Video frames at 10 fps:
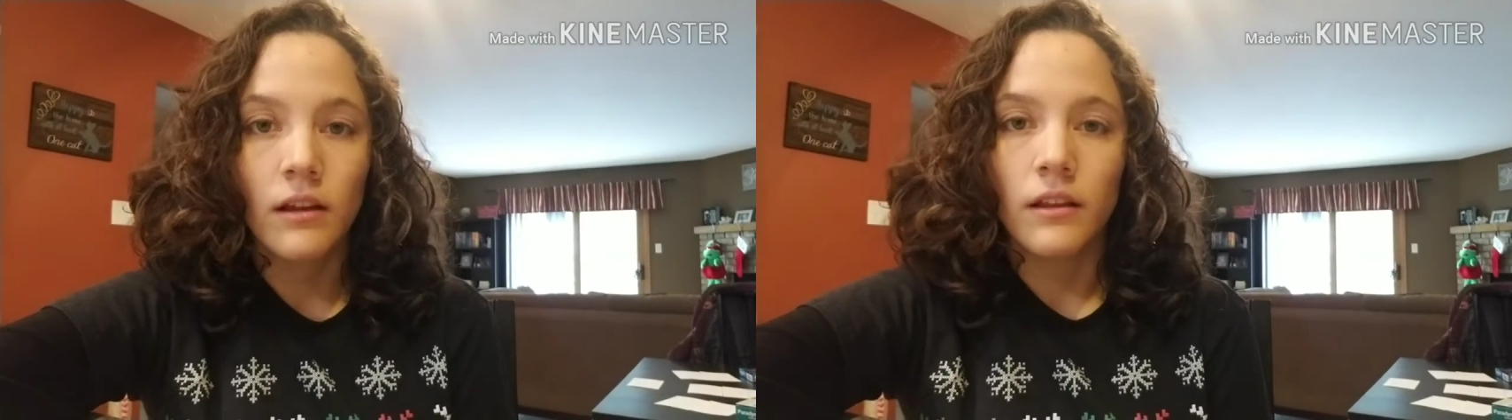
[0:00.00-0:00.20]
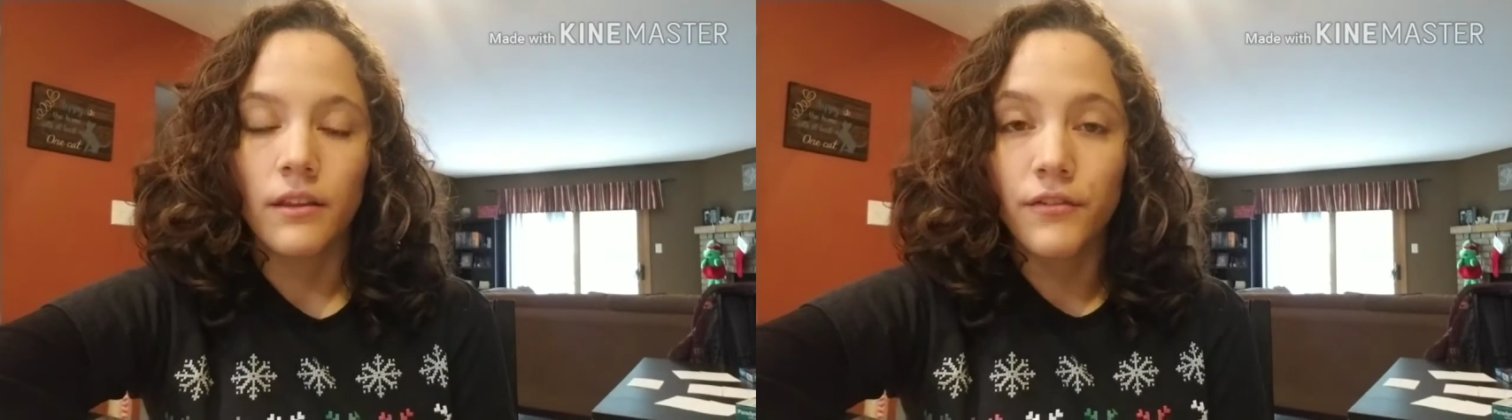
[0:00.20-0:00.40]

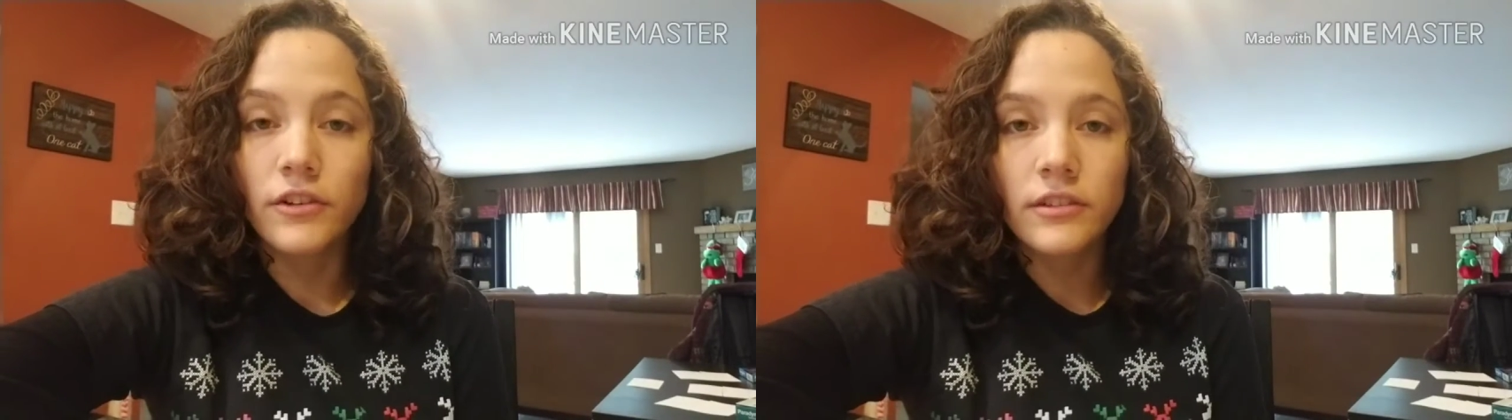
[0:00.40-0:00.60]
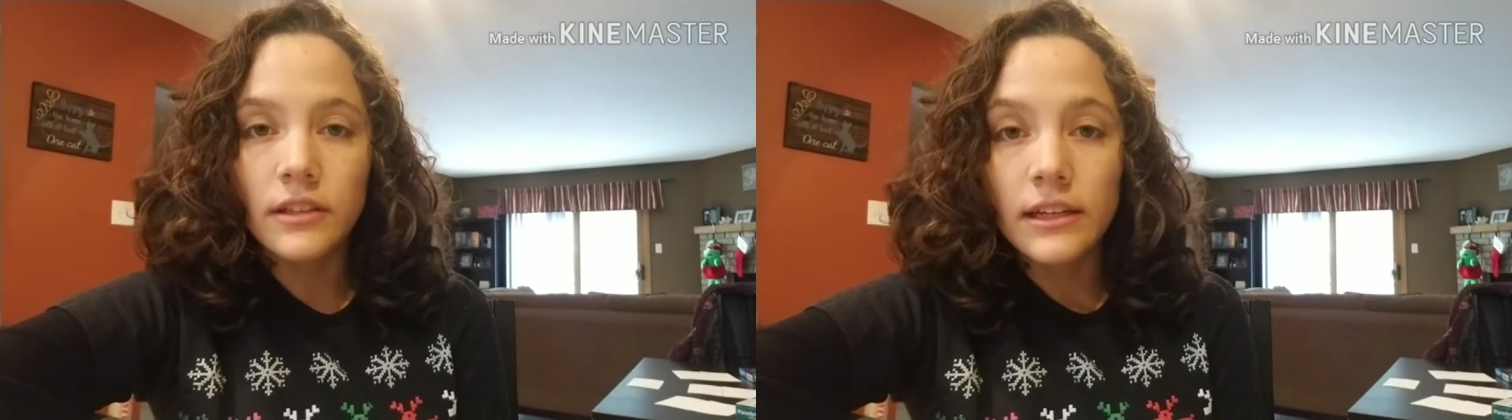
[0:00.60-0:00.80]
The
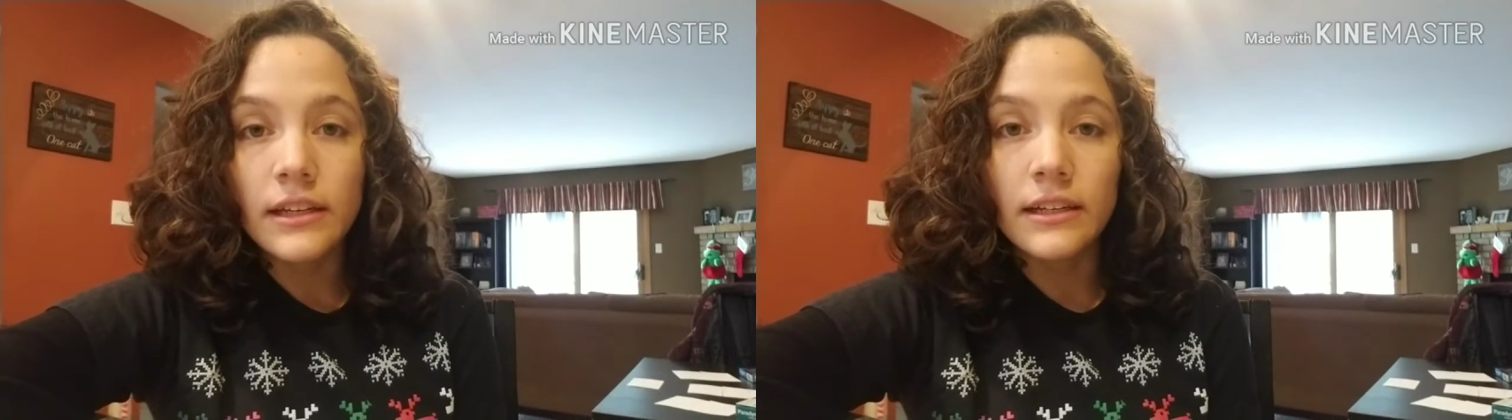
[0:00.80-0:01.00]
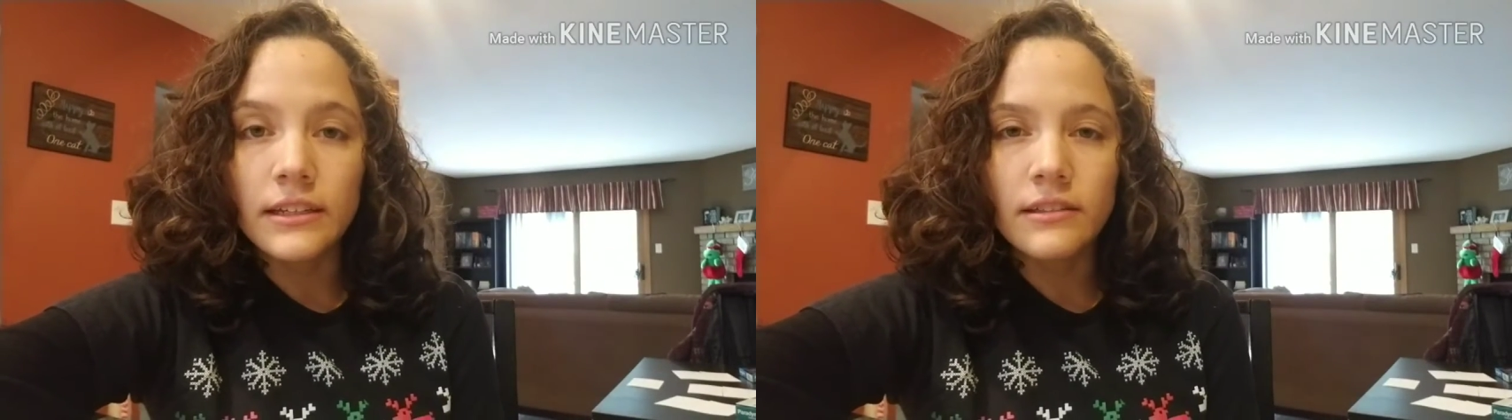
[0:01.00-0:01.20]
first thing
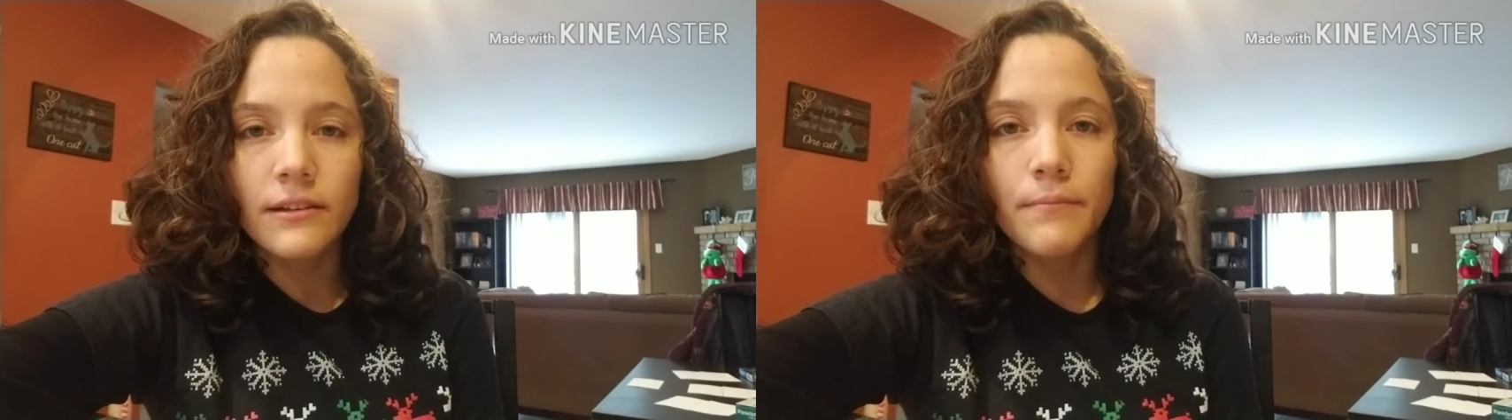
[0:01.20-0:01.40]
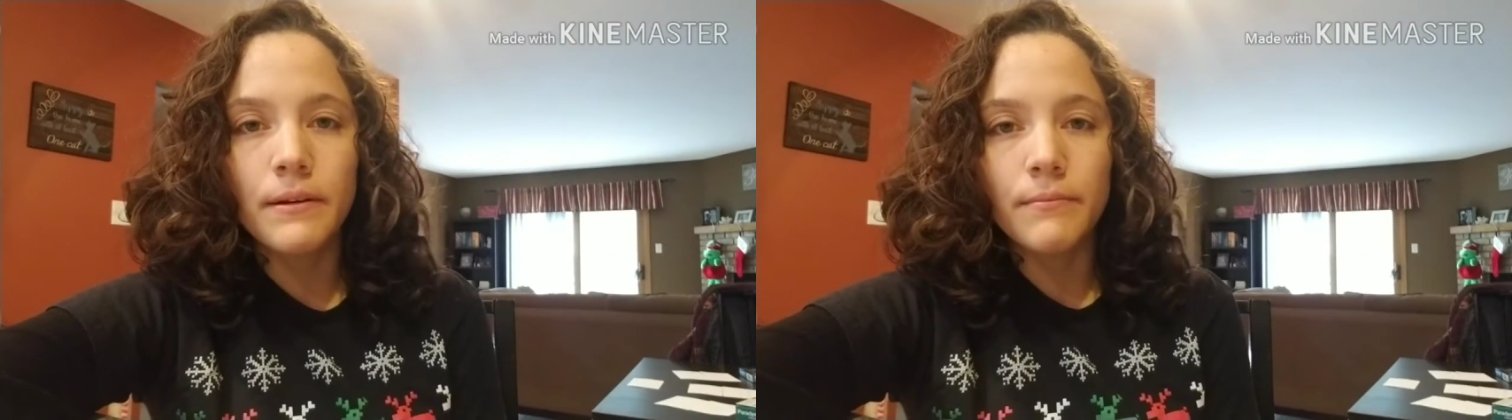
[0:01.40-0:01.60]
is
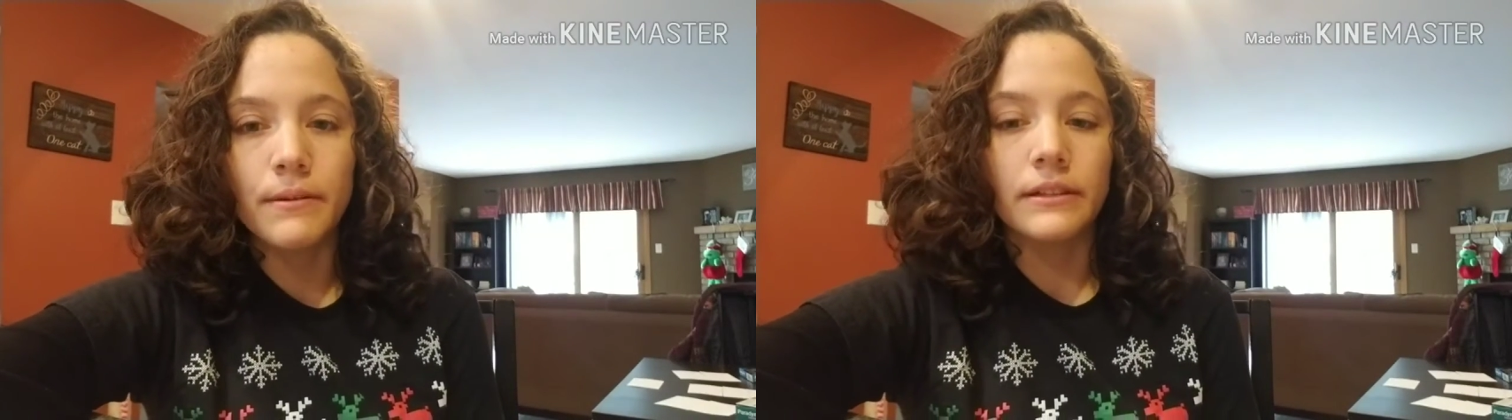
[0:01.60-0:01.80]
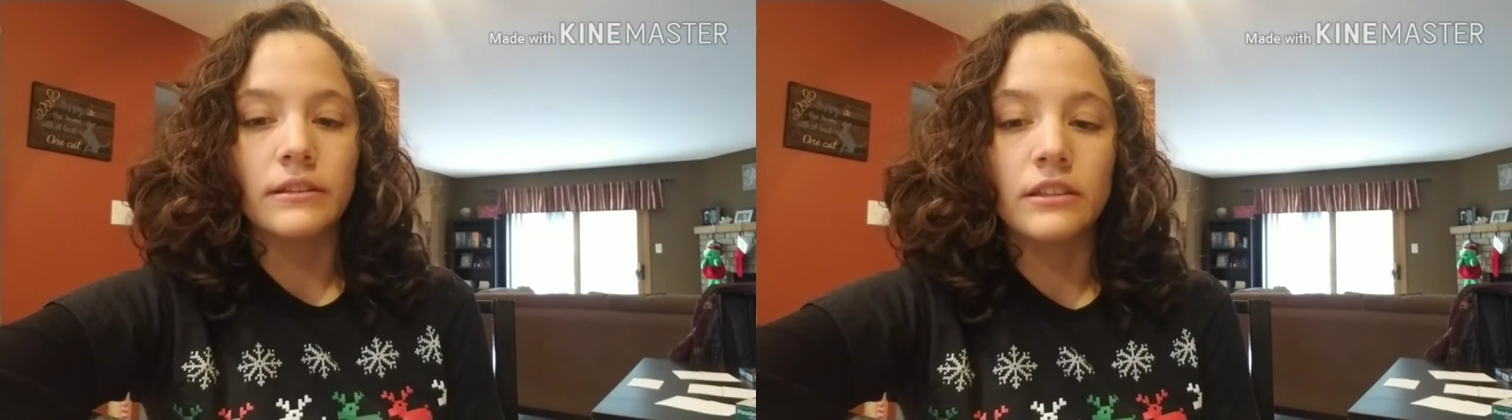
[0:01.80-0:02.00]
commitment.